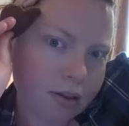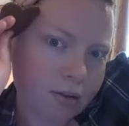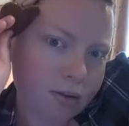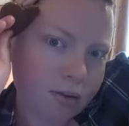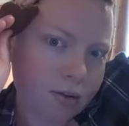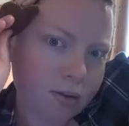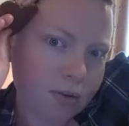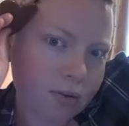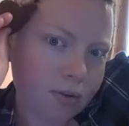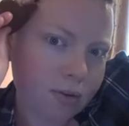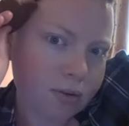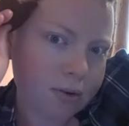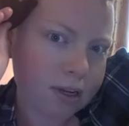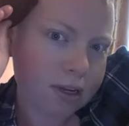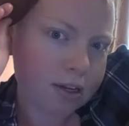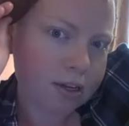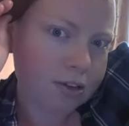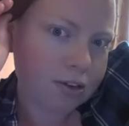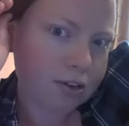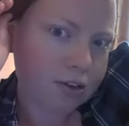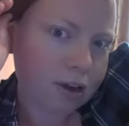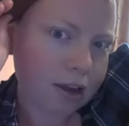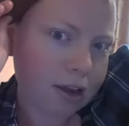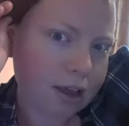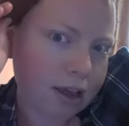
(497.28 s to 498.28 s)
all the way
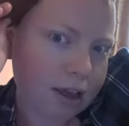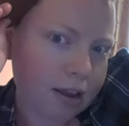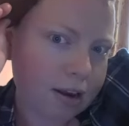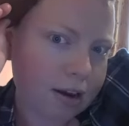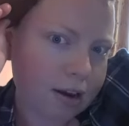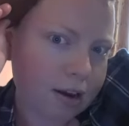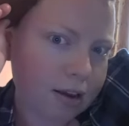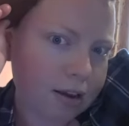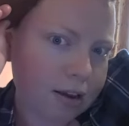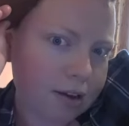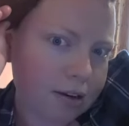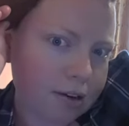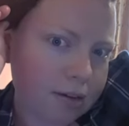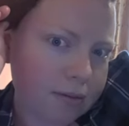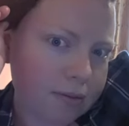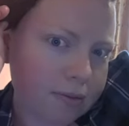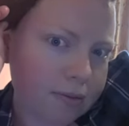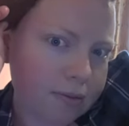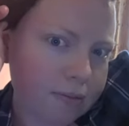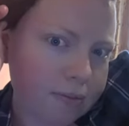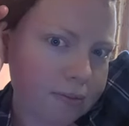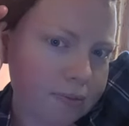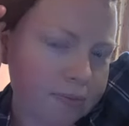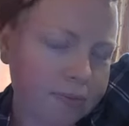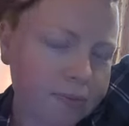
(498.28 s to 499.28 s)
to your hairline.
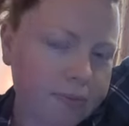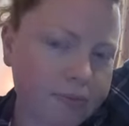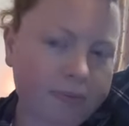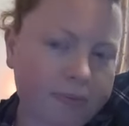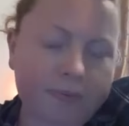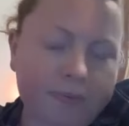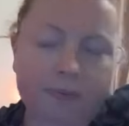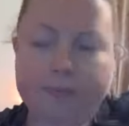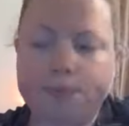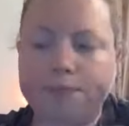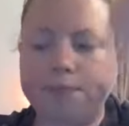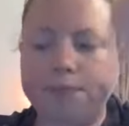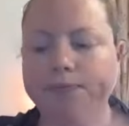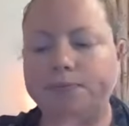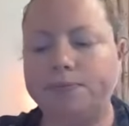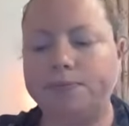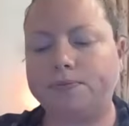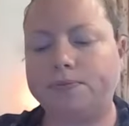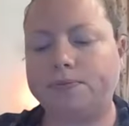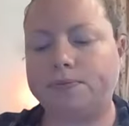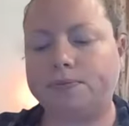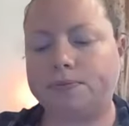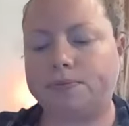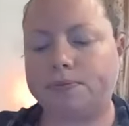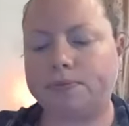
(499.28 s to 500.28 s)

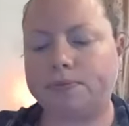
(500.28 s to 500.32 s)
You